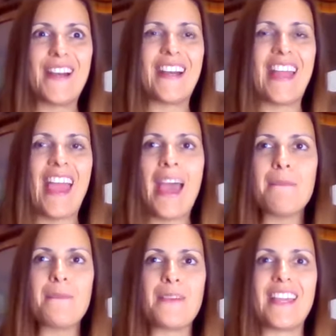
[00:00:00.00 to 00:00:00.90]
You are
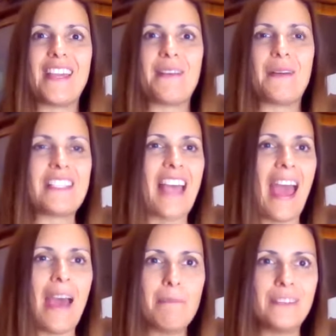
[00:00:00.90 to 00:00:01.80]
happy. What's
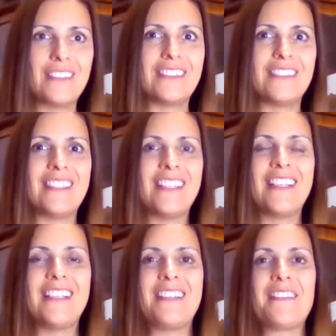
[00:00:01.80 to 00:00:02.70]
happened?
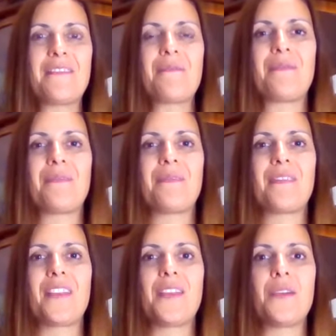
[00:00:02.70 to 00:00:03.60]

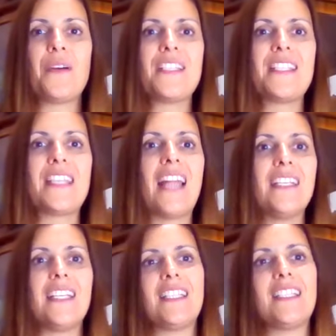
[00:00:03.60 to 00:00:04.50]
You are
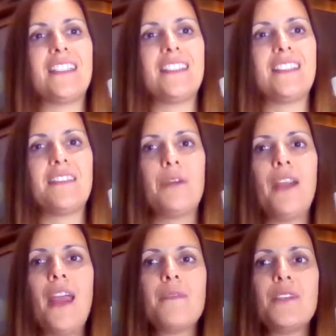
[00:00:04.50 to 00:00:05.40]
stunning.
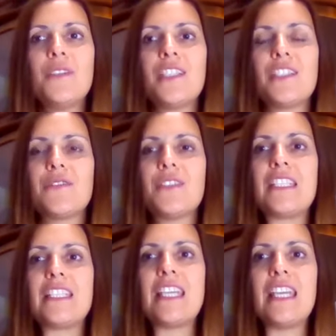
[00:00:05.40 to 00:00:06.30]
Perhaps you just
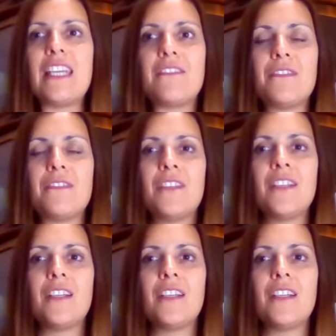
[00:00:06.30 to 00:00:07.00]
receive